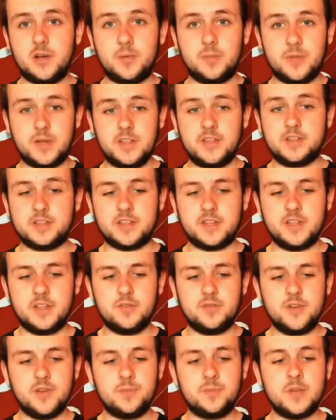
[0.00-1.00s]
are by the side
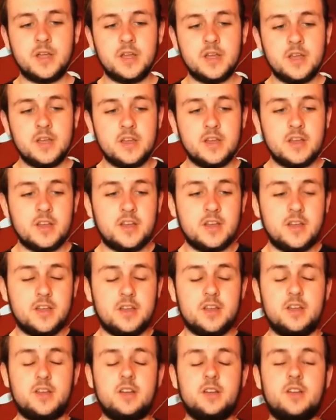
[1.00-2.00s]
of him,
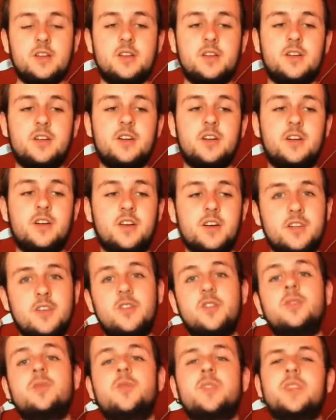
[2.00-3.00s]

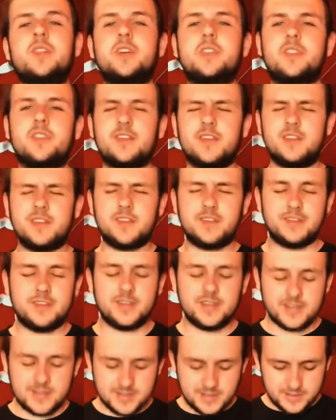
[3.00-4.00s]
along with like the
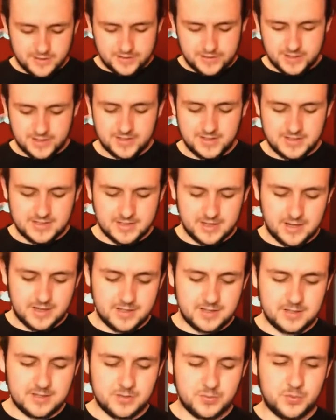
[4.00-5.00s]
little thing he
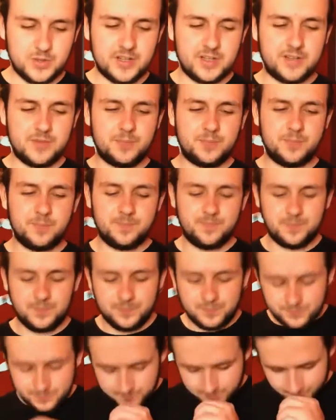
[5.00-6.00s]
says where
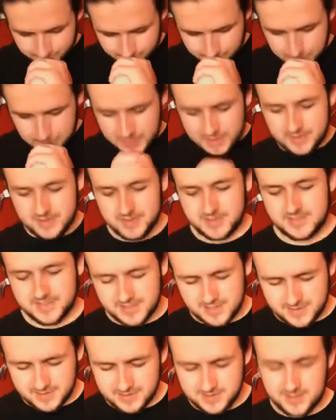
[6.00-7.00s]
Peter
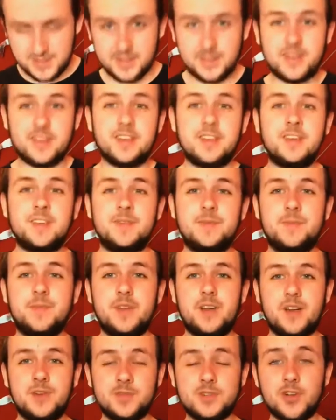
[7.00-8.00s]
says like,
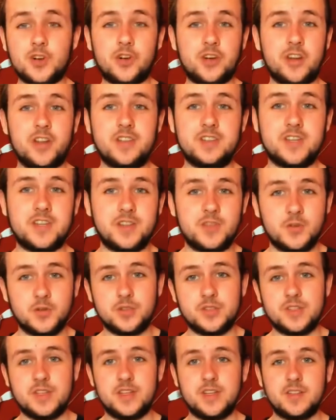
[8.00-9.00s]
I'm sorry I said
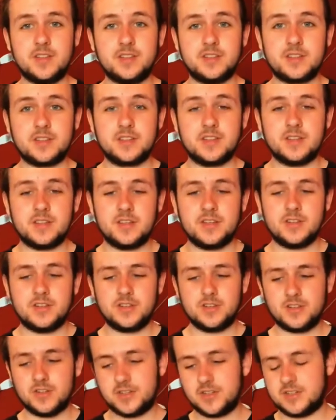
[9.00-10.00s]
those things,
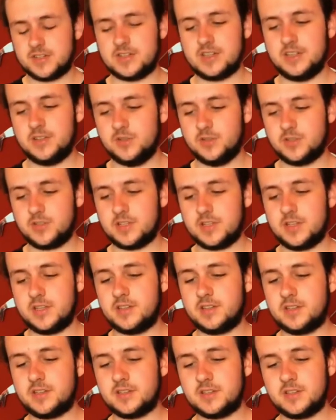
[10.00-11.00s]
shouldn't have said those
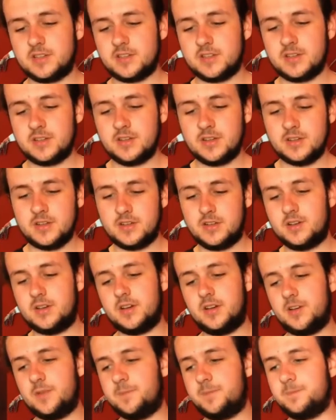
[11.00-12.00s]
things,
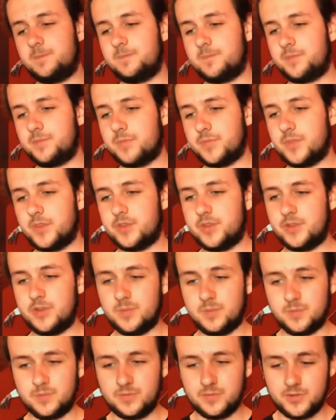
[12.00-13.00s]

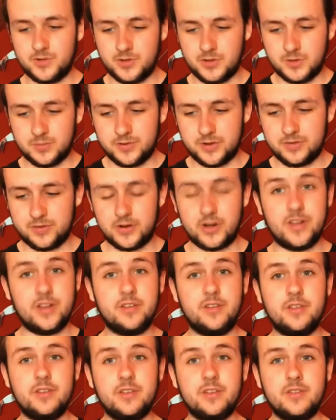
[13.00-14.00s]
you're my
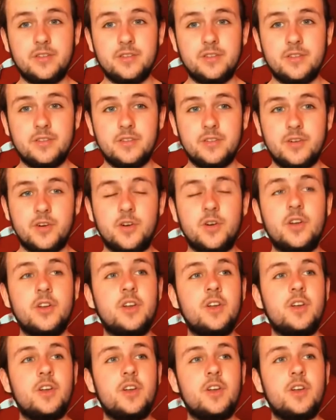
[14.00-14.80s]
friend. No,